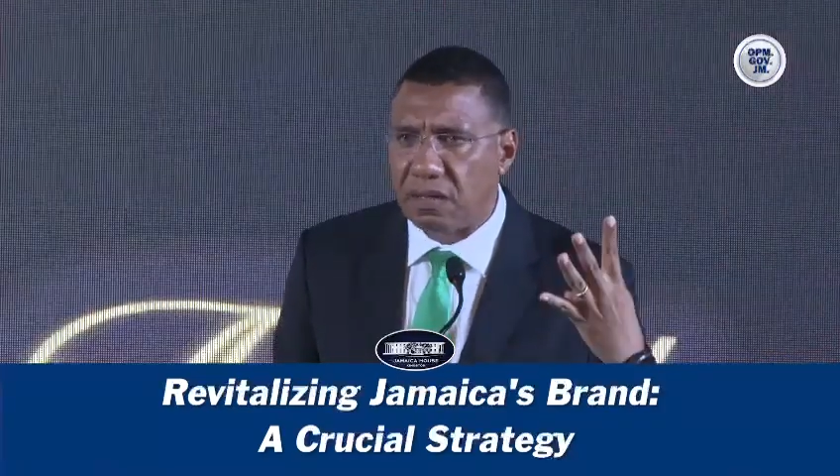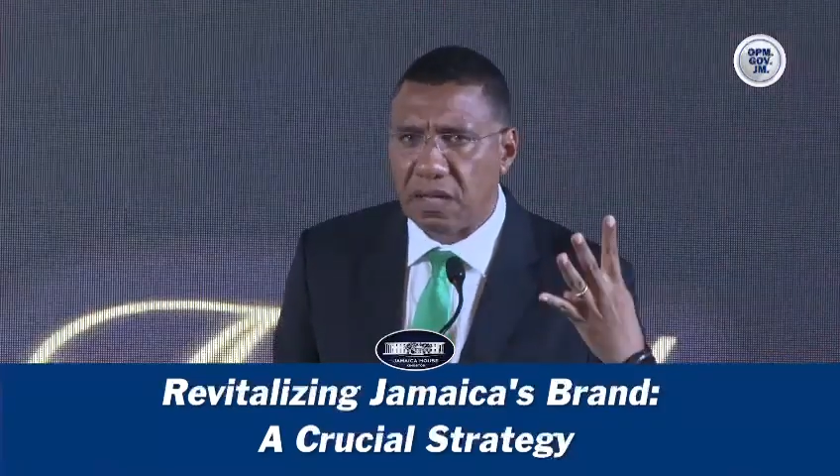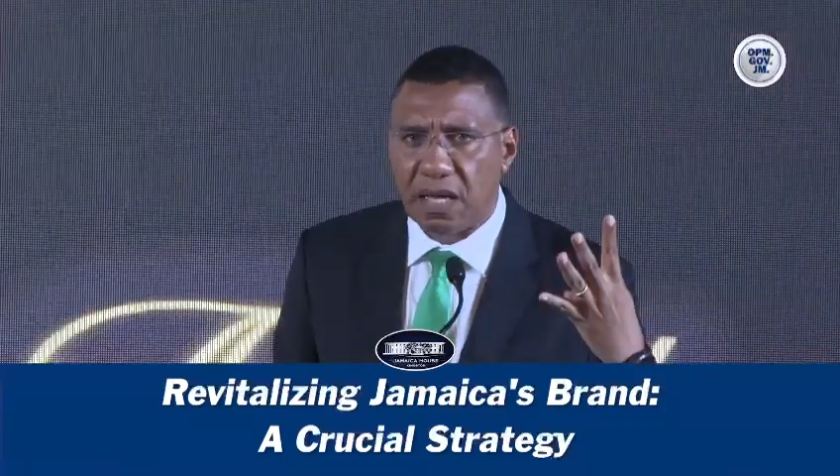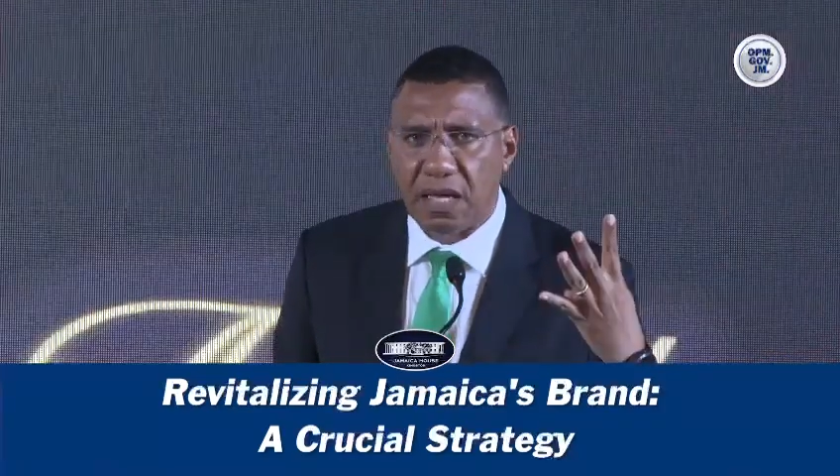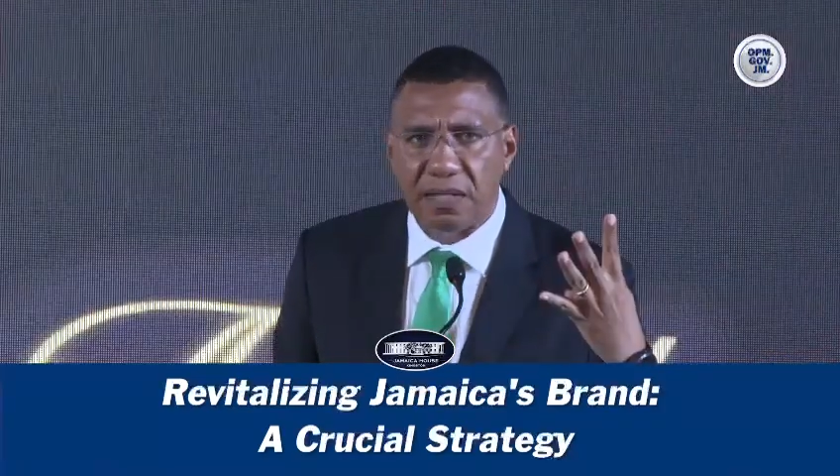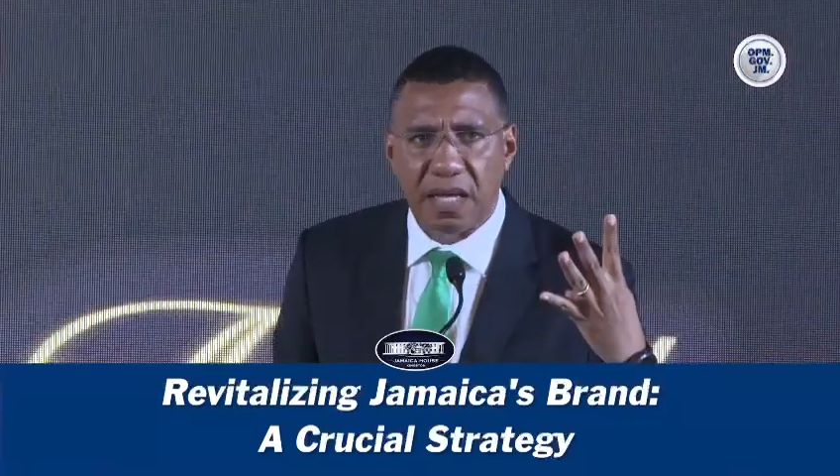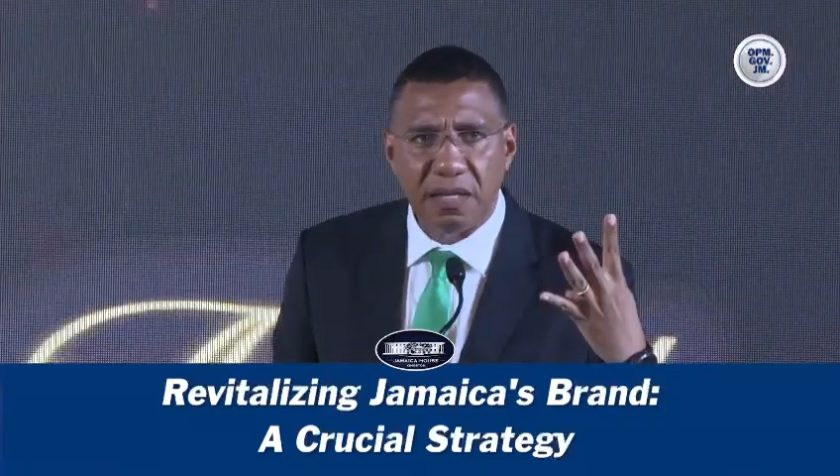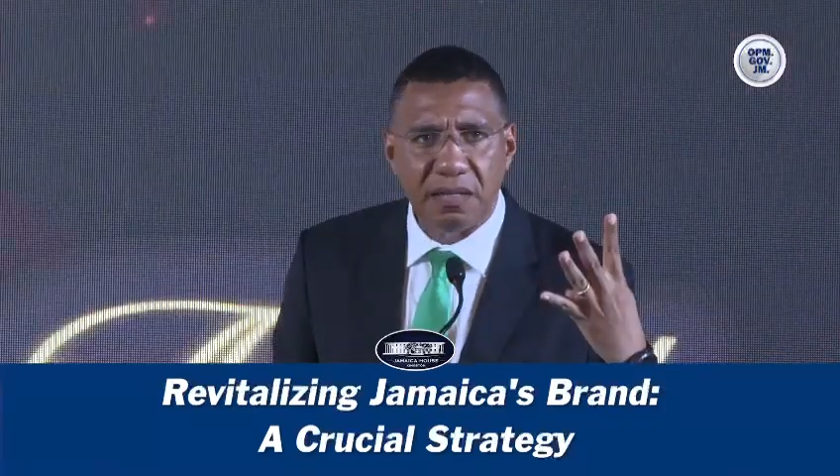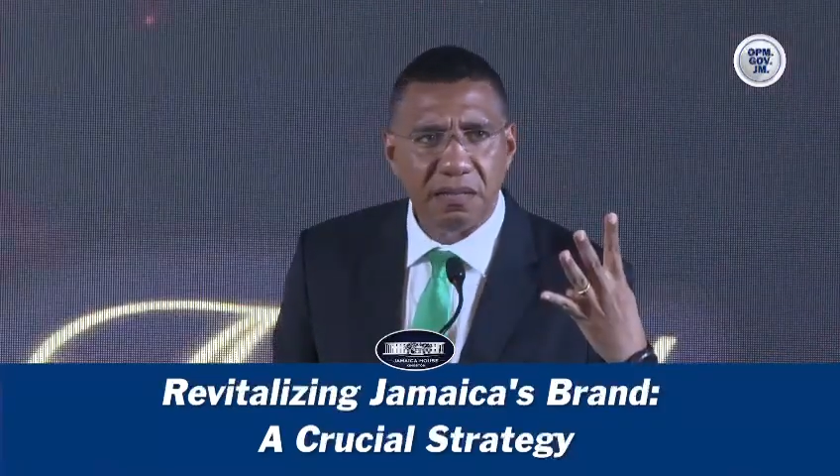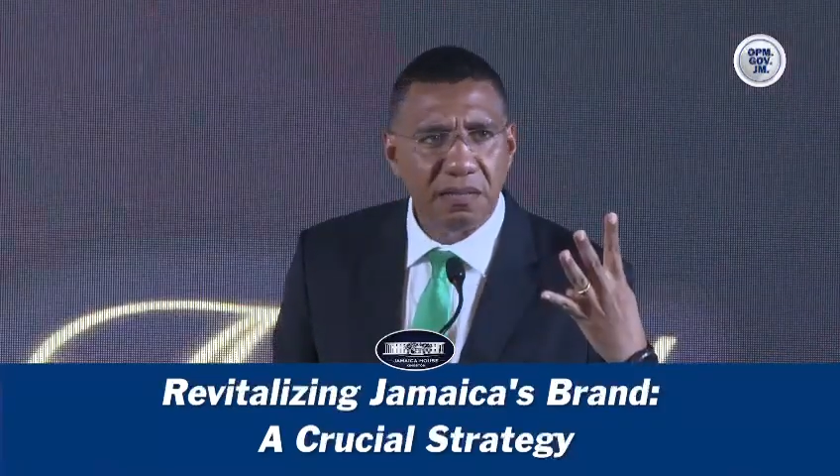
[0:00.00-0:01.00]
and
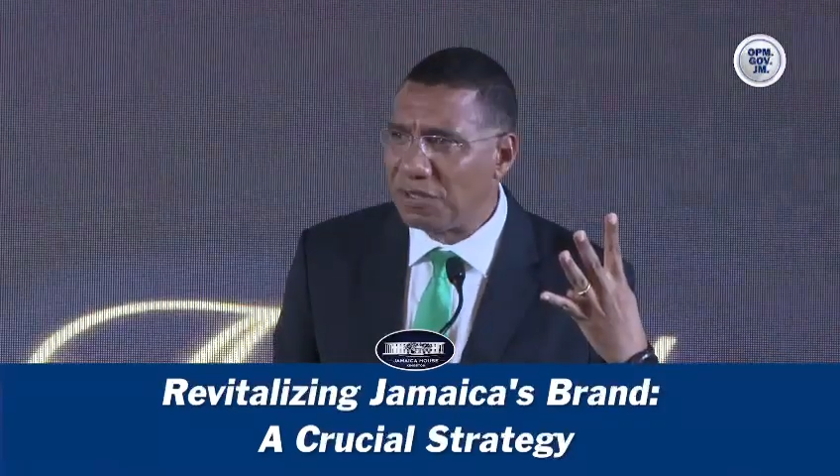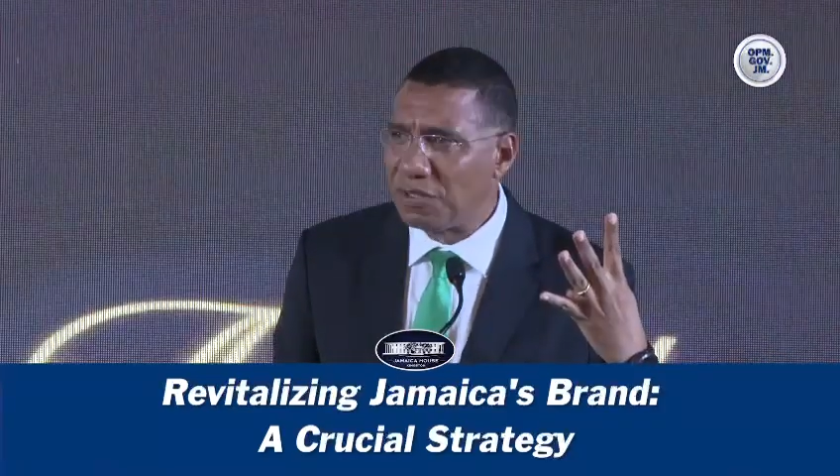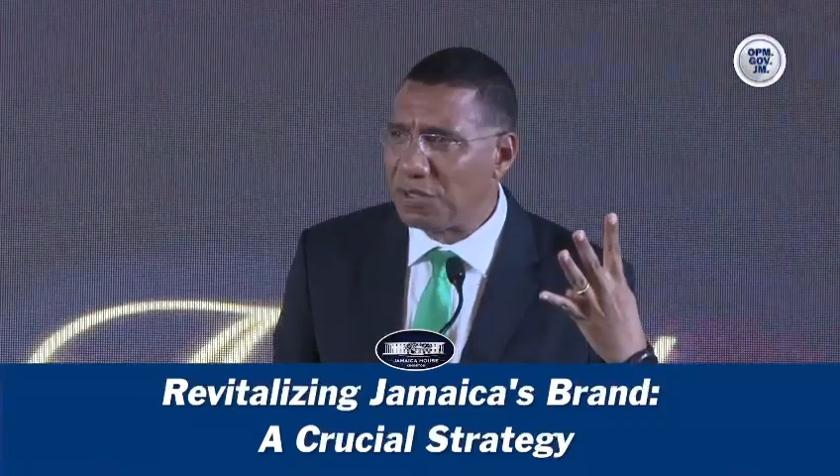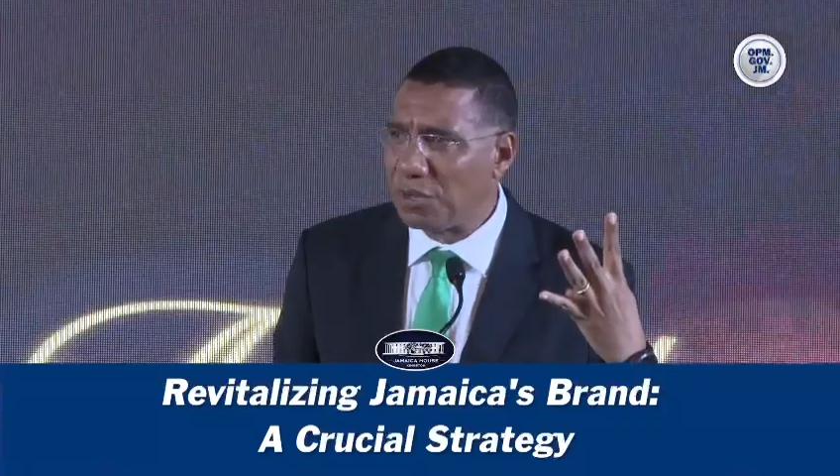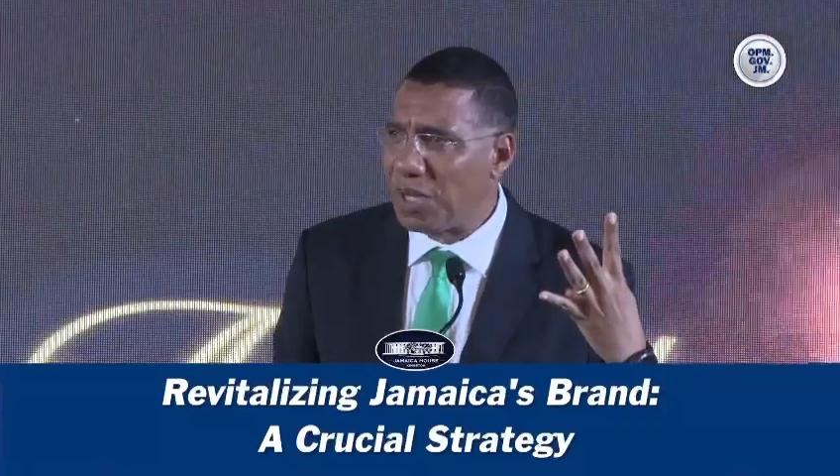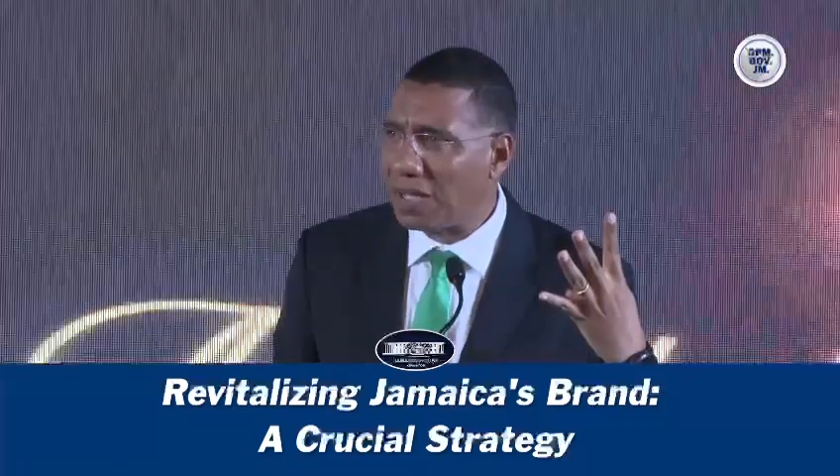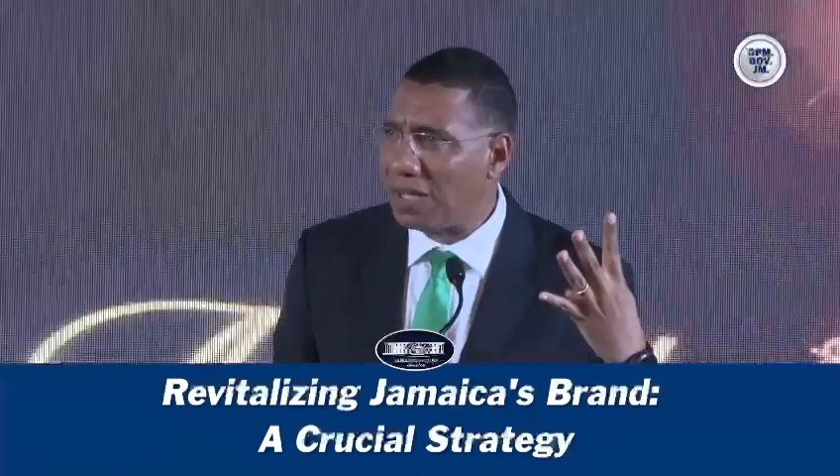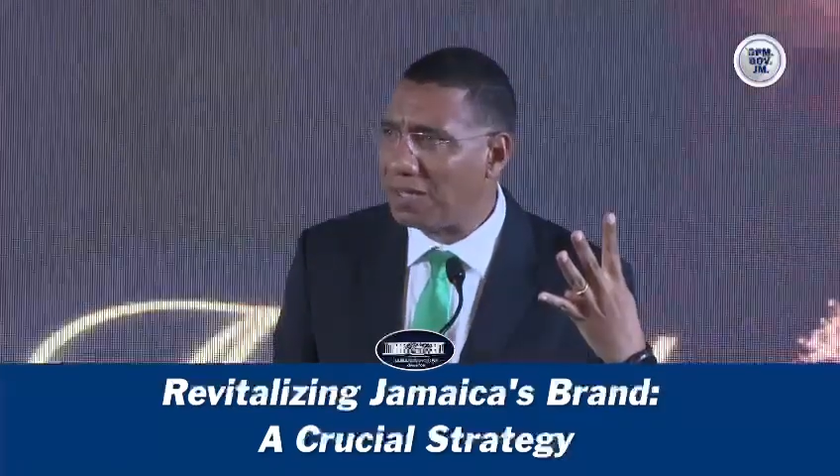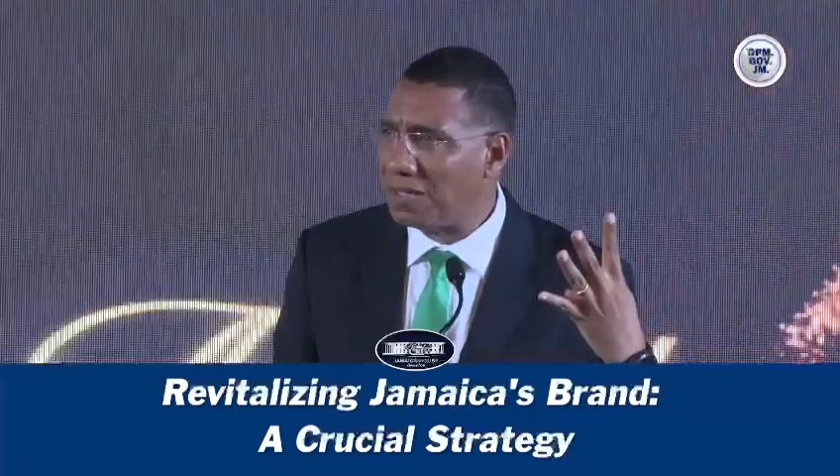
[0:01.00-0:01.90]
then Jamaica.